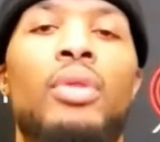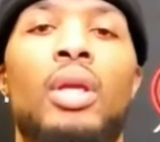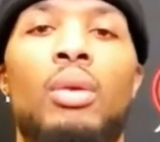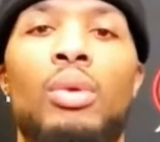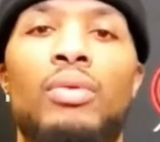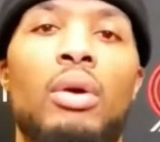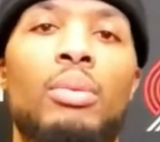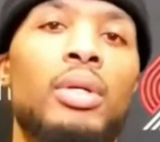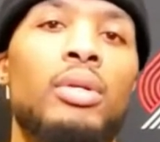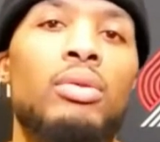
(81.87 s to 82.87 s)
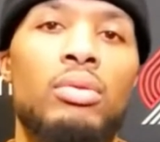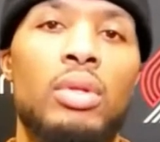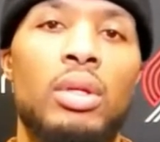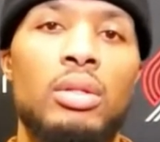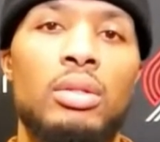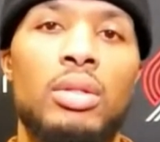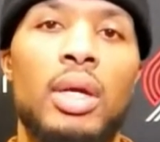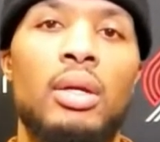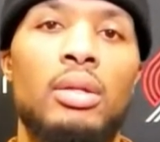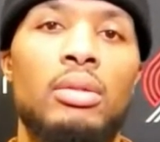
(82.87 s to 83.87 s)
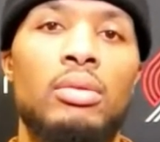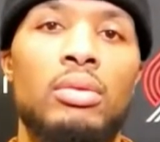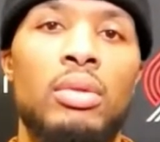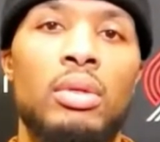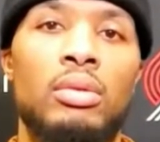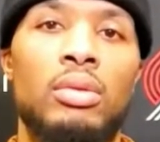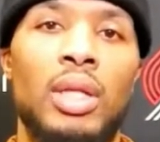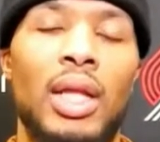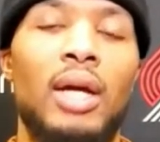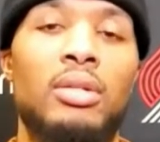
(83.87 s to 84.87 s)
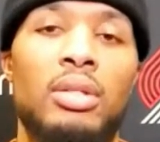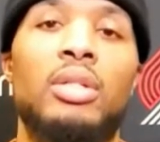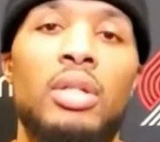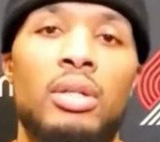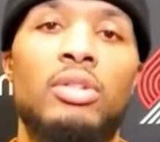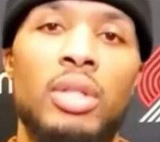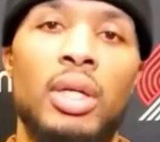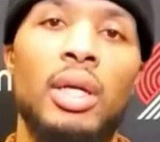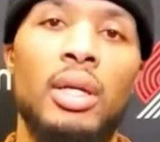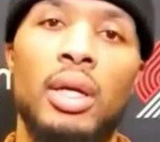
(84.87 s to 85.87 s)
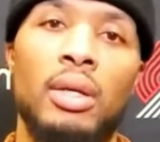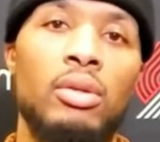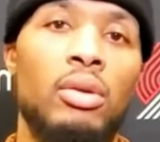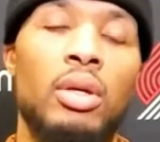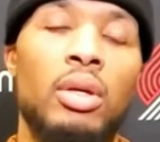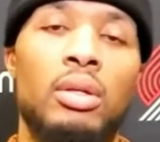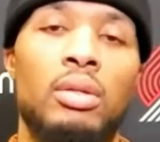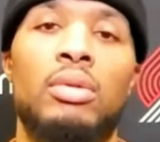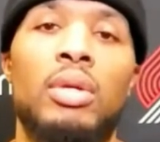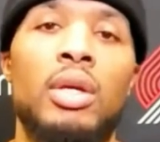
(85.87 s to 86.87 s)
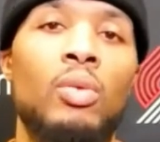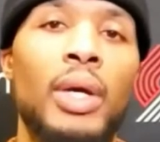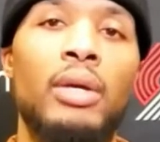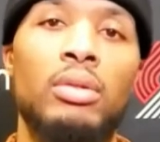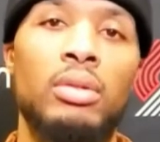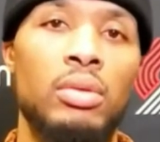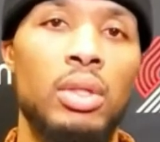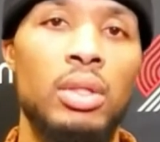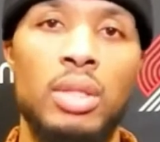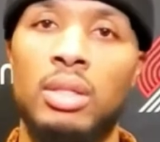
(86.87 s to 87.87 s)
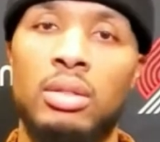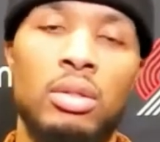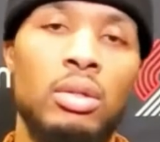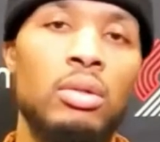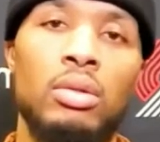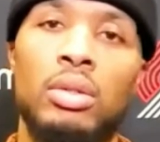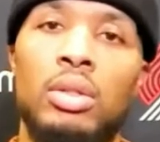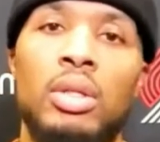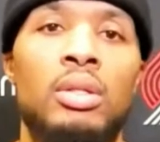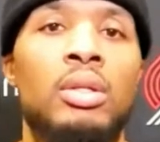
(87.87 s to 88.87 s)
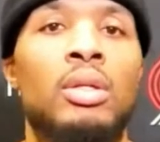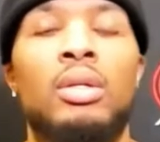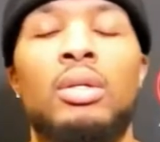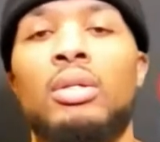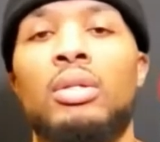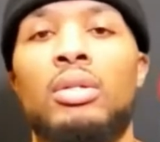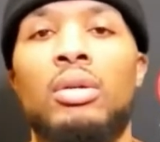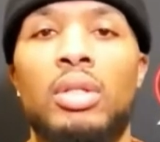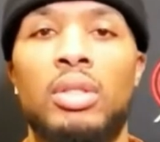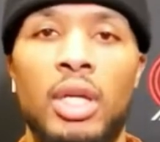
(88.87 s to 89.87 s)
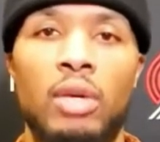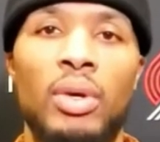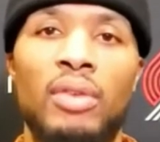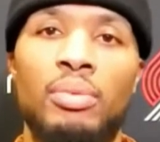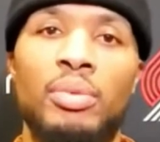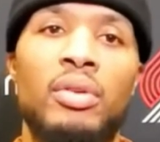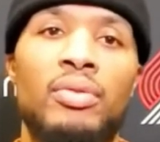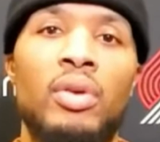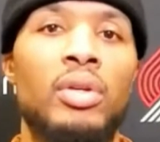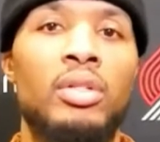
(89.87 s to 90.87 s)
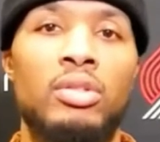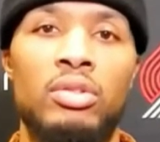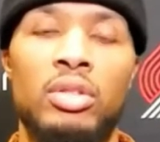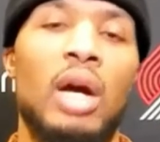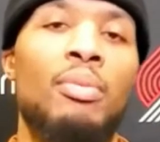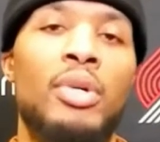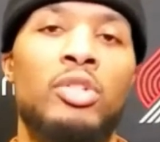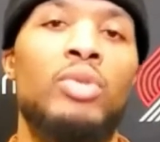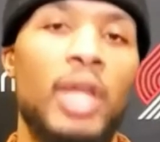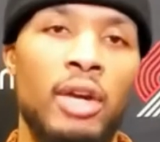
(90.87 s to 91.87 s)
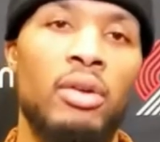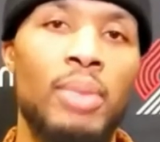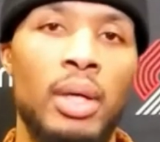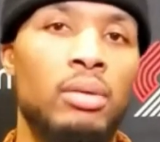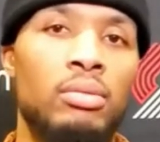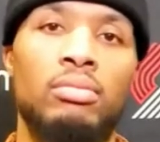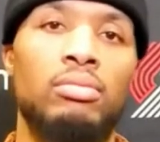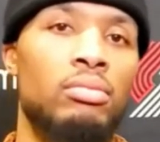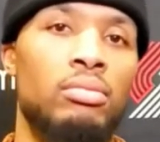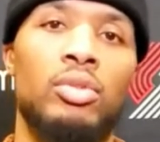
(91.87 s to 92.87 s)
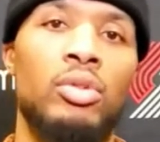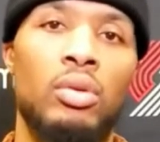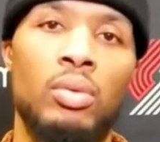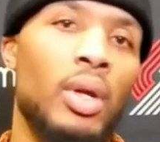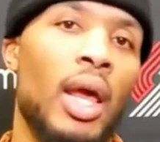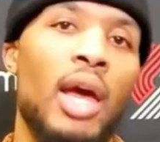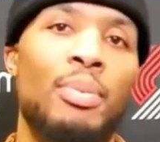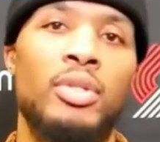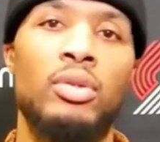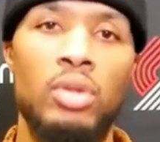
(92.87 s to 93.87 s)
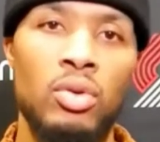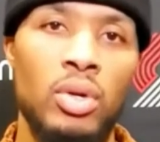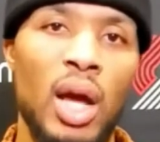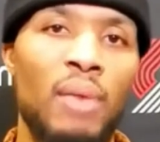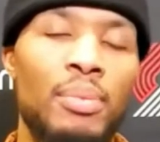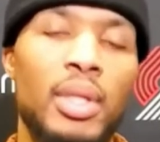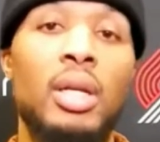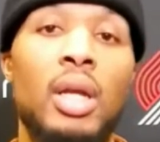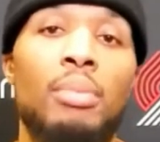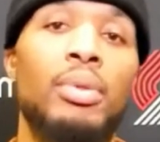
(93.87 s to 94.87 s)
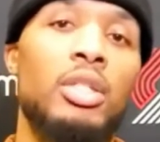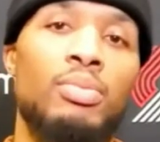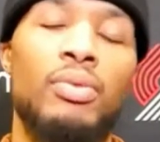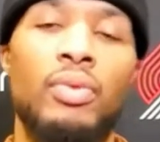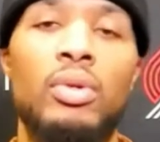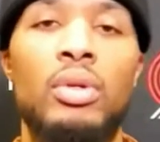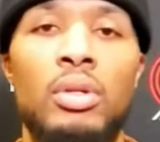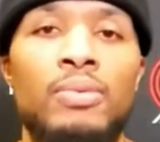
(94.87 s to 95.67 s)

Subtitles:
and we've all been through things that, you know, allows us to understand that, you know, it can weigh on you, and it takes a toll, and it, you know, could take away from your focus or just how much you care about, you know, what happens on the court. I've been in that place before.